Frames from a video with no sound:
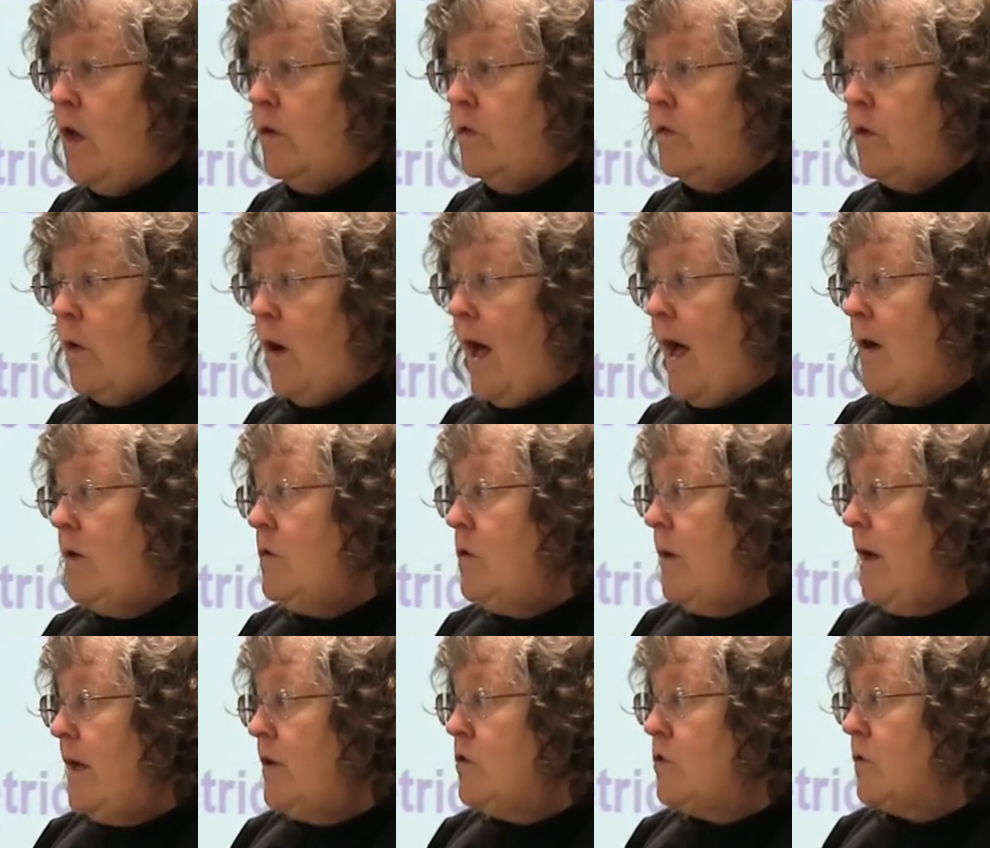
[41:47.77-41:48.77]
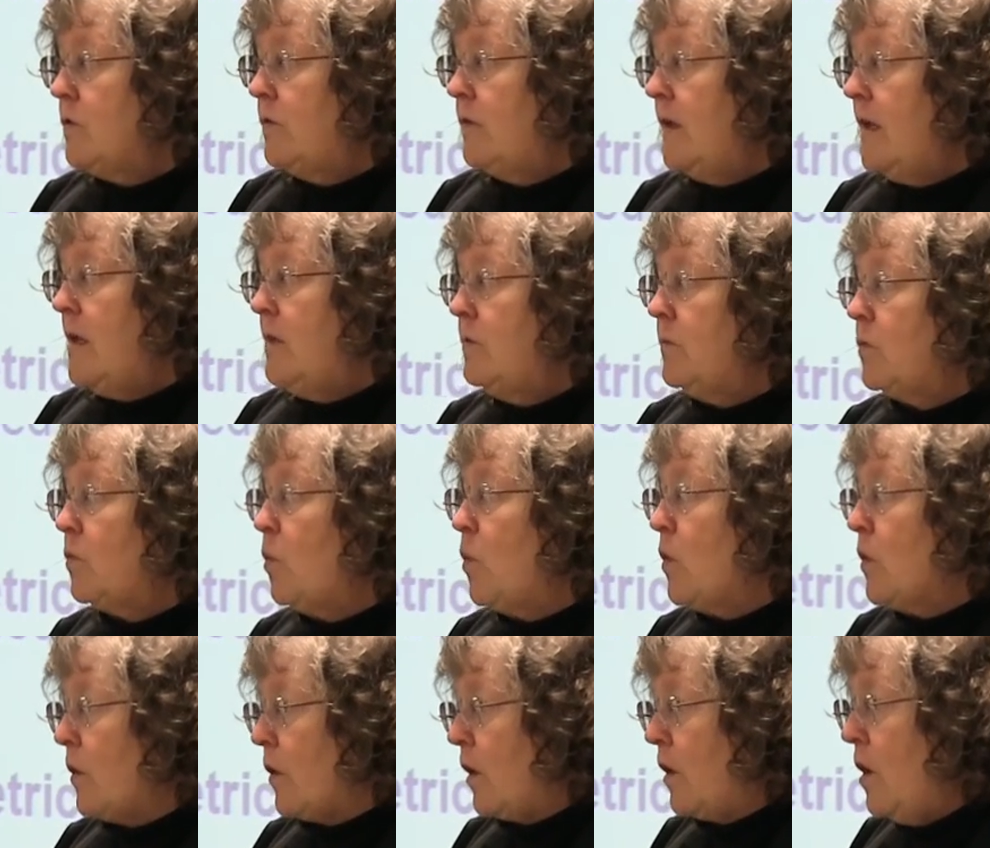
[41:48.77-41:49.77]
So how do Agile teams
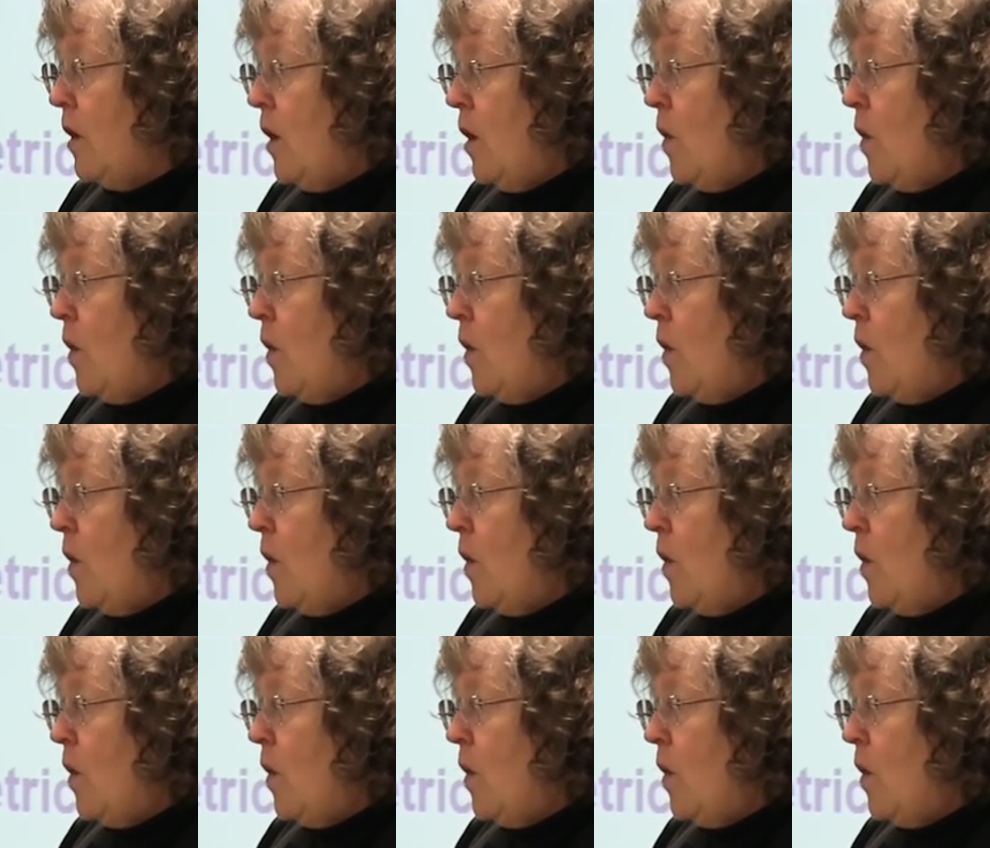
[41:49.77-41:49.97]
work?